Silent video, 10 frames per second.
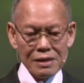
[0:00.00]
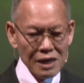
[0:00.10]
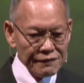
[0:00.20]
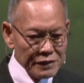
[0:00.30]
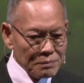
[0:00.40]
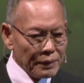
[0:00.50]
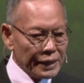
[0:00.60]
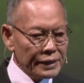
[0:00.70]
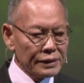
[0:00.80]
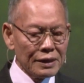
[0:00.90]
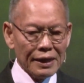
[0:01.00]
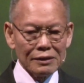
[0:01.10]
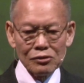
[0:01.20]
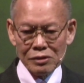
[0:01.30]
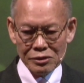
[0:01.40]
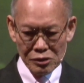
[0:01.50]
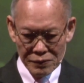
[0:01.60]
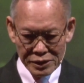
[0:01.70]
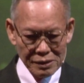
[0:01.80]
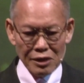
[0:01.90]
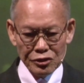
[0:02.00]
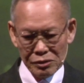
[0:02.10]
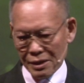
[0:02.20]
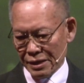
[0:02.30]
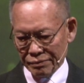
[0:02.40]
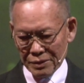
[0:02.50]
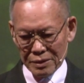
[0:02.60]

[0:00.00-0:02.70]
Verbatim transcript: given by God to the Jewish nation, like